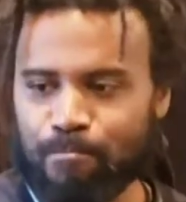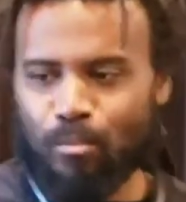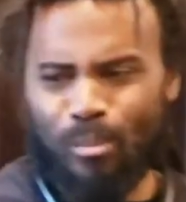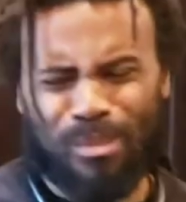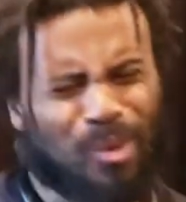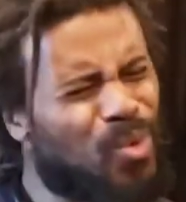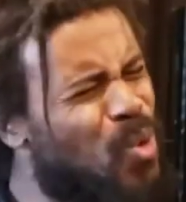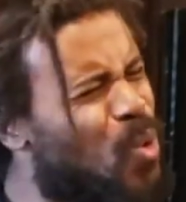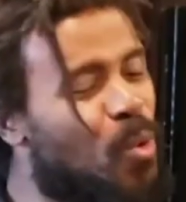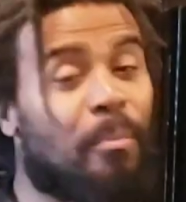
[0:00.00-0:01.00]
But
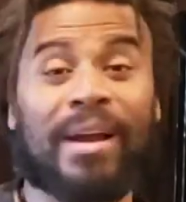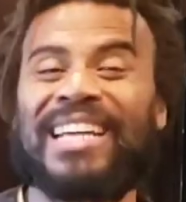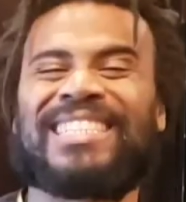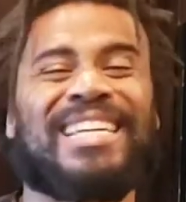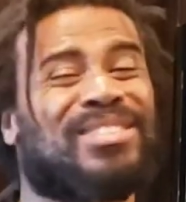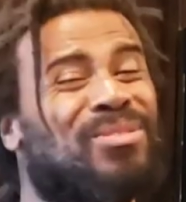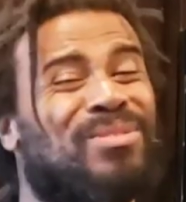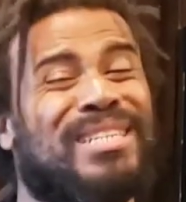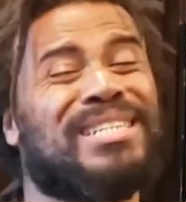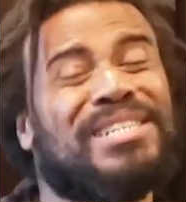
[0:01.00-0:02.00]
I
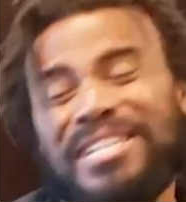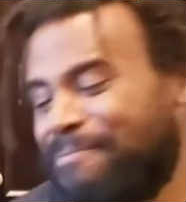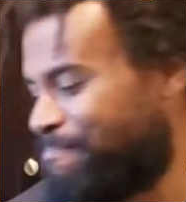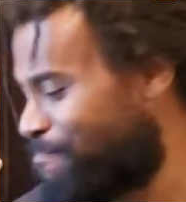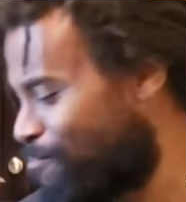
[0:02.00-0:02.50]
see some good.